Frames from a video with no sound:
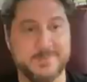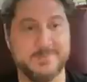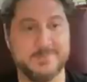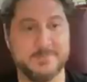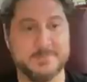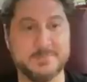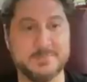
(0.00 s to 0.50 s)

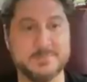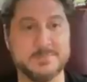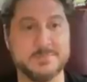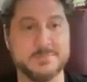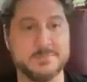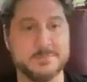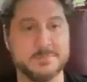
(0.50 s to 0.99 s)

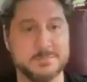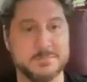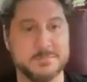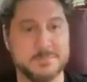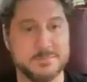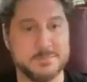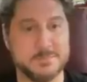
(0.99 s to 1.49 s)

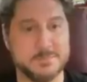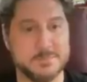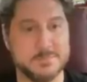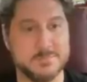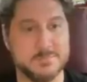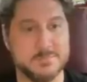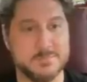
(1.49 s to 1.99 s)

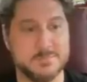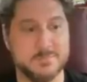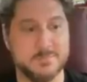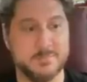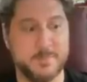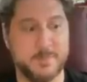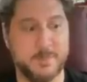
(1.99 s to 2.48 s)

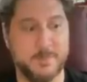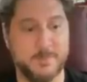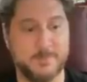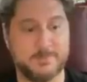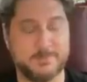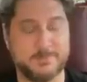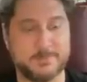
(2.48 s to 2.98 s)

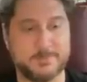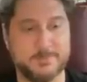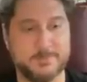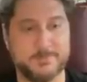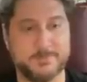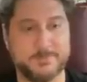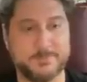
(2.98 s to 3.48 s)

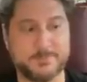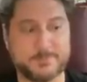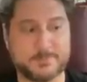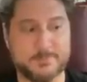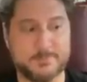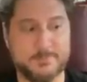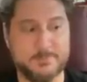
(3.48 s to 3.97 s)

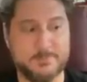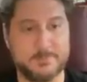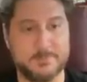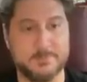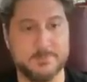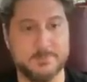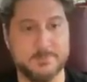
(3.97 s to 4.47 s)

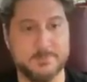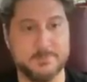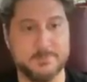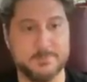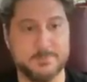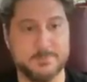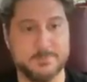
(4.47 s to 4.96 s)

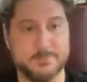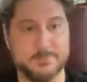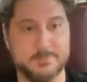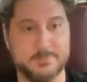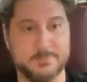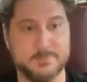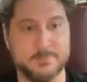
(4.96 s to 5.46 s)

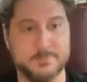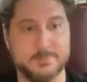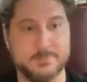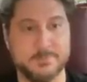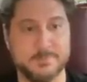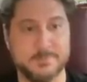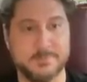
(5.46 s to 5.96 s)

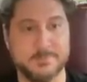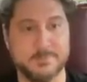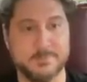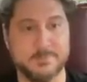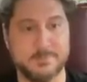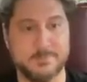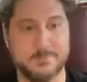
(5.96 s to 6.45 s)

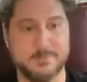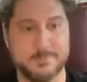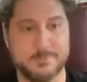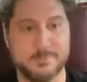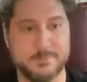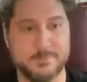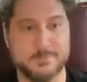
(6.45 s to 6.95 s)
No words are spoken by the person on screen.